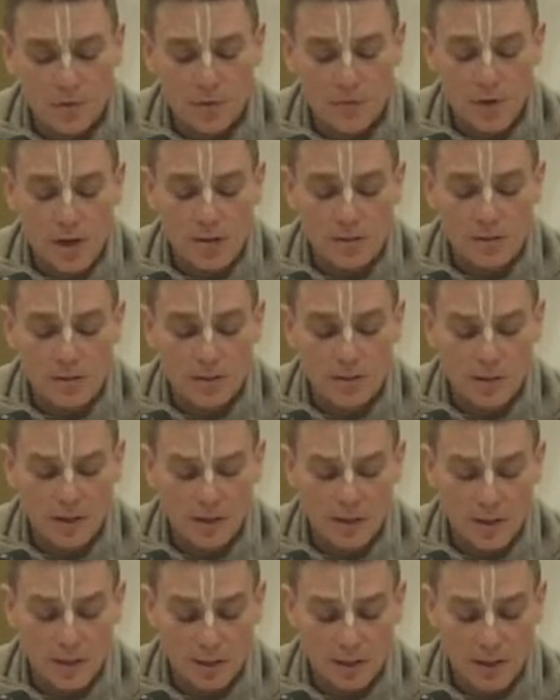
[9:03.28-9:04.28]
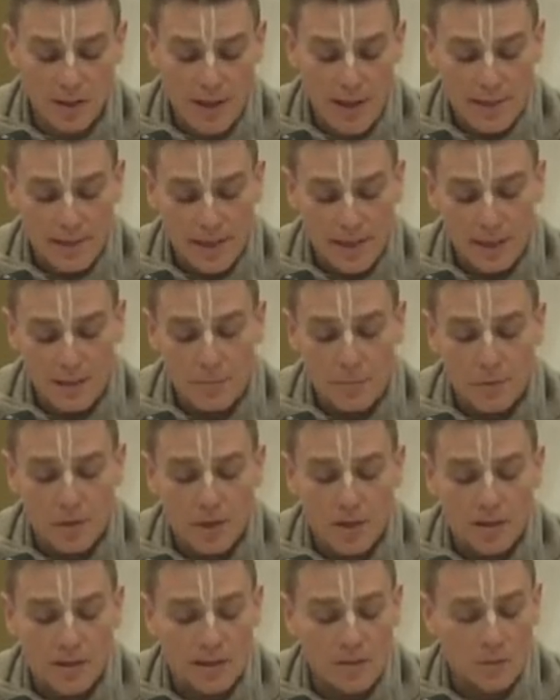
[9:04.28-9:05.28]
the Rasa Lila, they
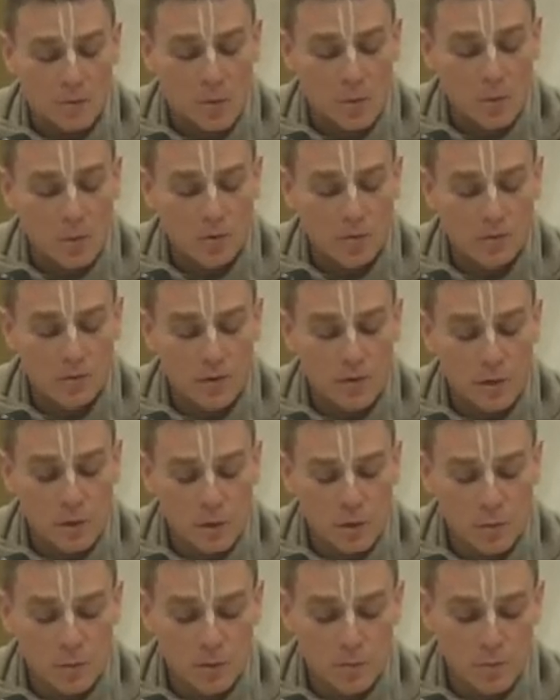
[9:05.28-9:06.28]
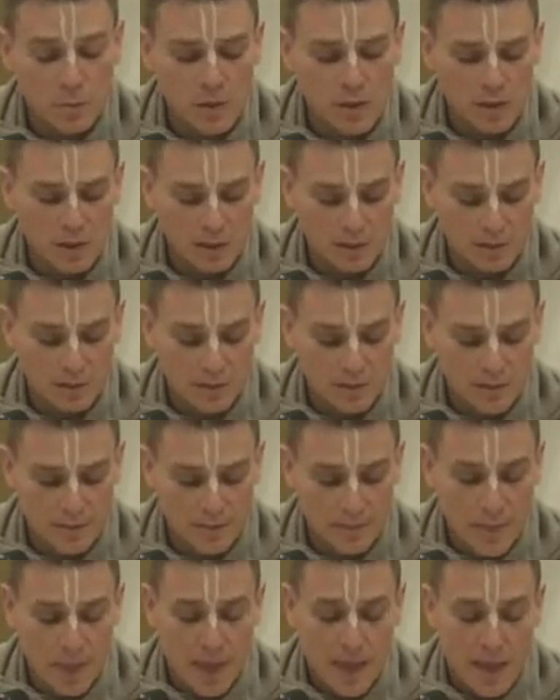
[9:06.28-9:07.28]
appeared as ordinary human beings.
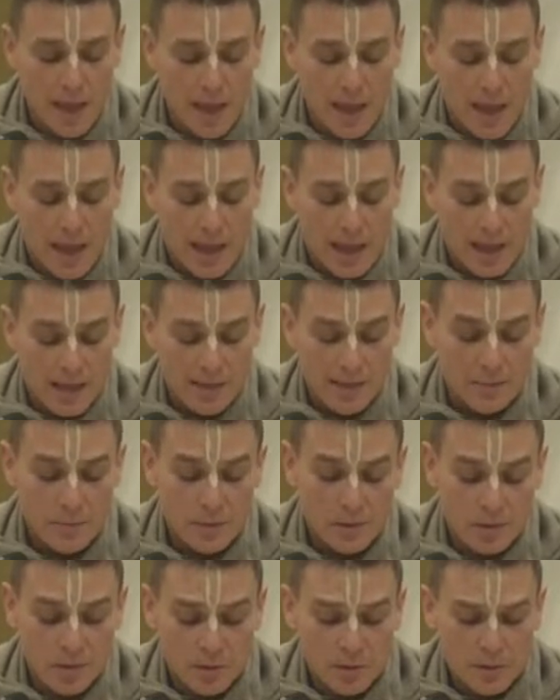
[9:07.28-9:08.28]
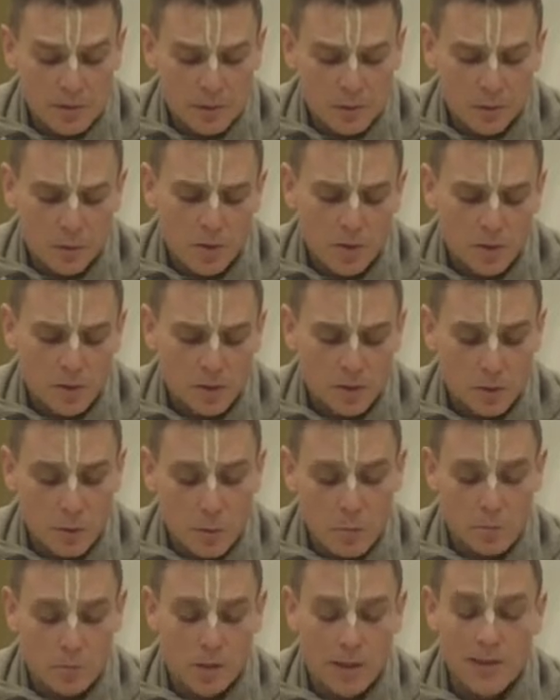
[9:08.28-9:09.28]
In the material world,
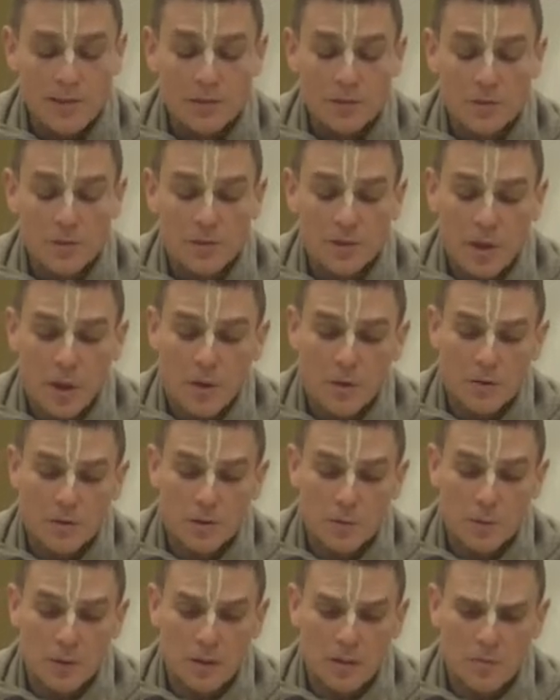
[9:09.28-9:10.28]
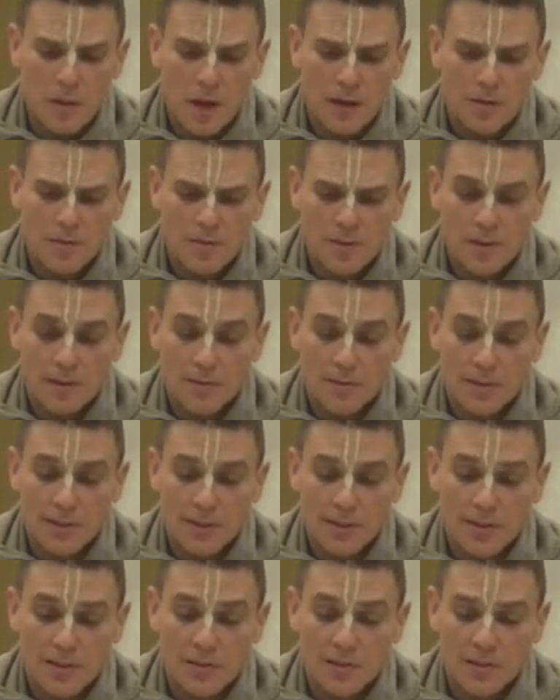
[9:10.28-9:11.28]
pleasure is ultimately manifested
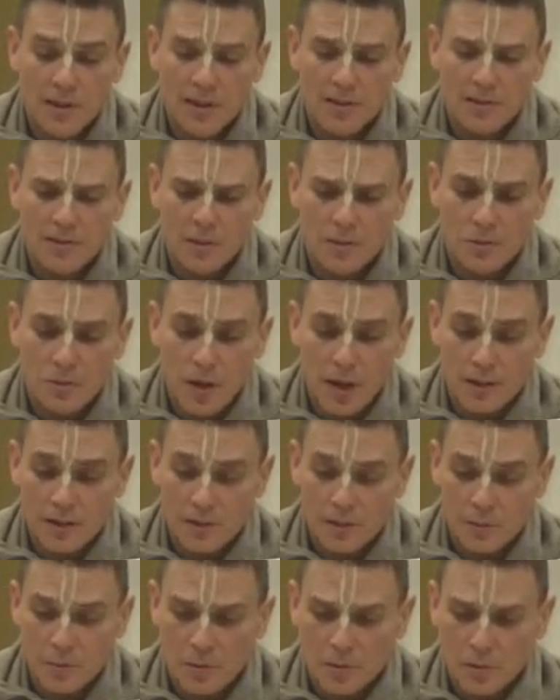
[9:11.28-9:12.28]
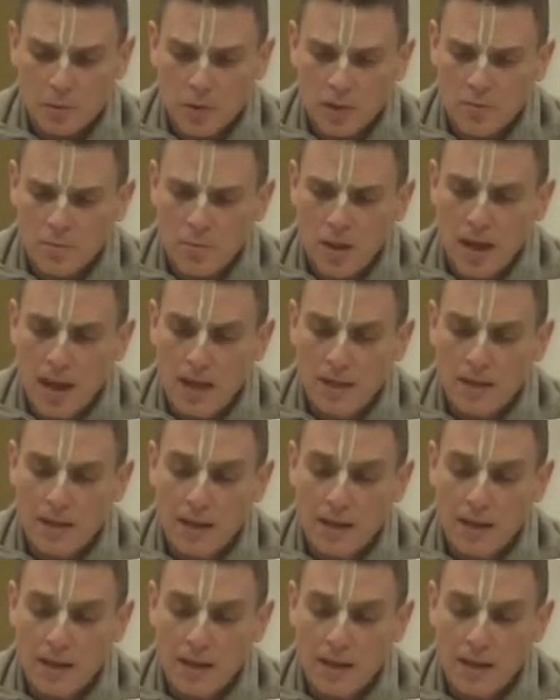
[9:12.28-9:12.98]
in the sex attraction between man